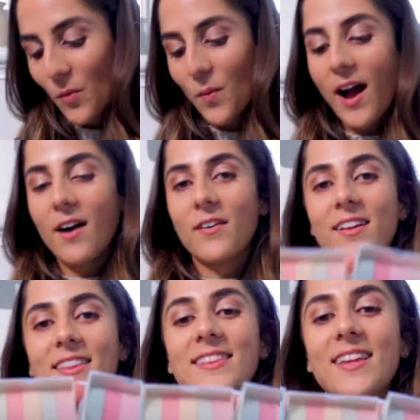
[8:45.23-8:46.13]
wow,
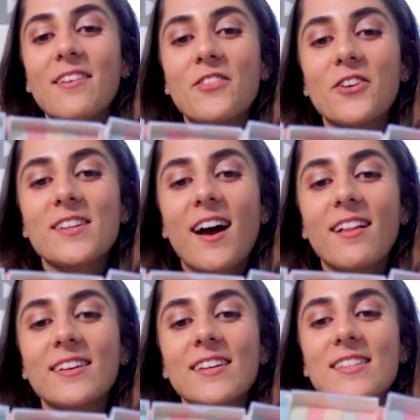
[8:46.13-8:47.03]
love those
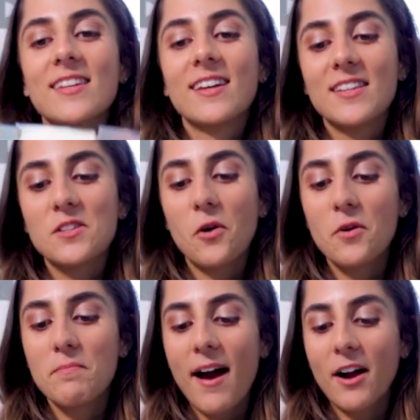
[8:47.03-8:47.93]
colors. It's
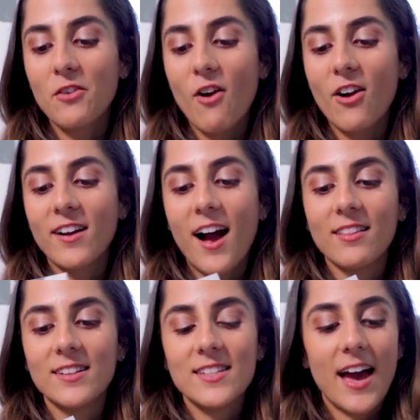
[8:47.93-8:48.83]
called macaron
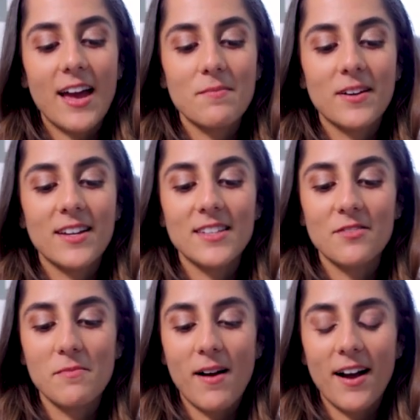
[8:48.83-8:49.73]
color tape because it
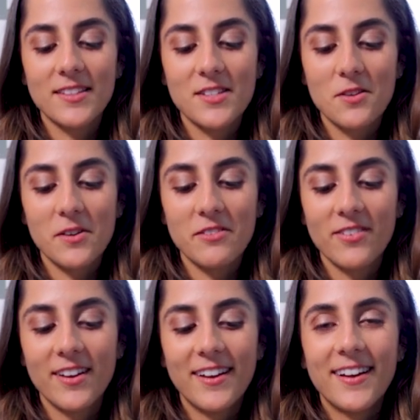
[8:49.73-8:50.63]
reminds you of
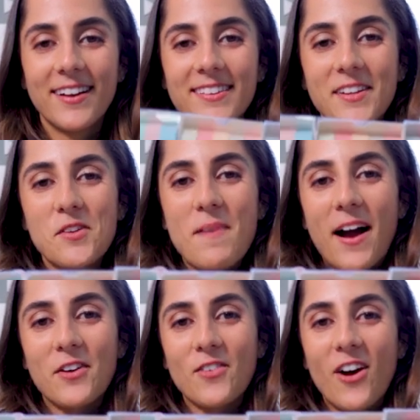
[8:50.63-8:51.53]
little
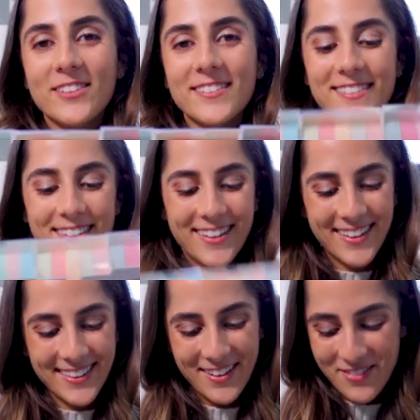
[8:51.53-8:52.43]
macarons.
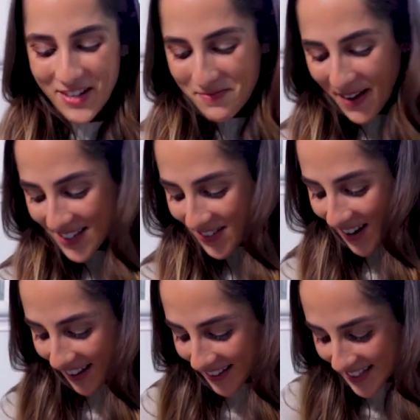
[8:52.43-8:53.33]
Love those pastel
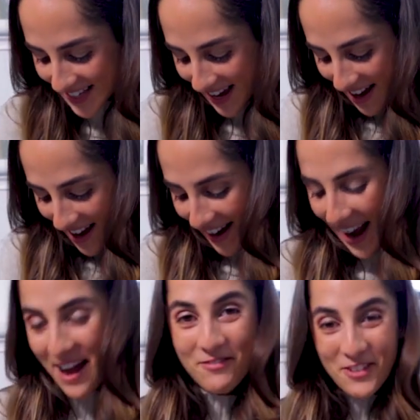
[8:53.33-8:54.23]
colors.
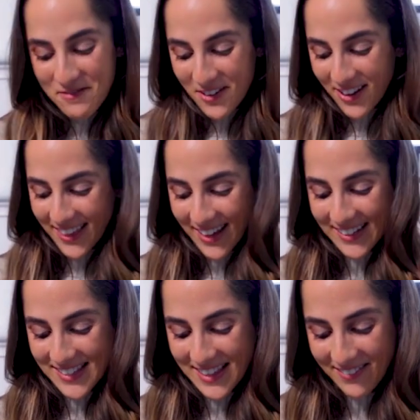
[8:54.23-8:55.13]
Okay, a few more
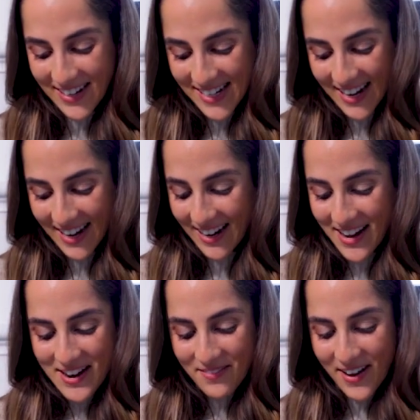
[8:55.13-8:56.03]
things and then we're done.
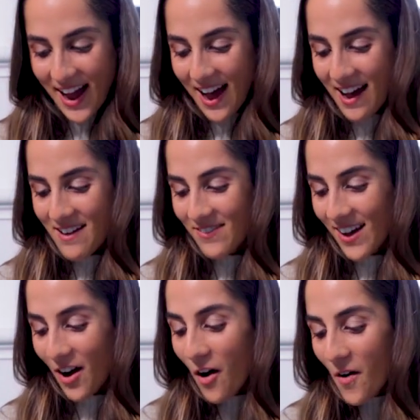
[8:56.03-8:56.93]
We have,
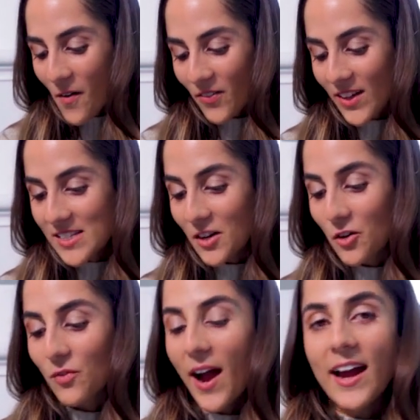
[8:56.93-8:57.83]
oh, these are
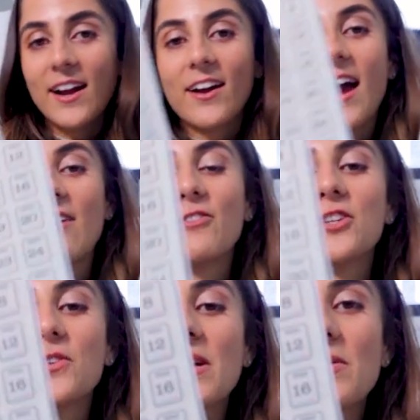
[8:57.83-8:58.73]
great. Okay, if you're
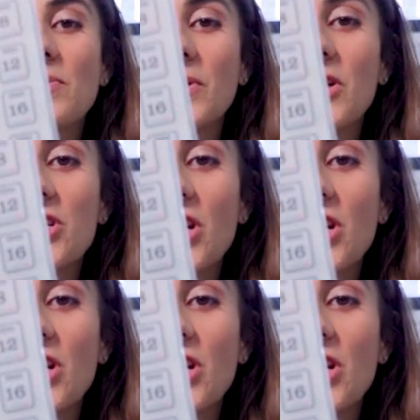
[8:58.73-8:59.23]
doing bullet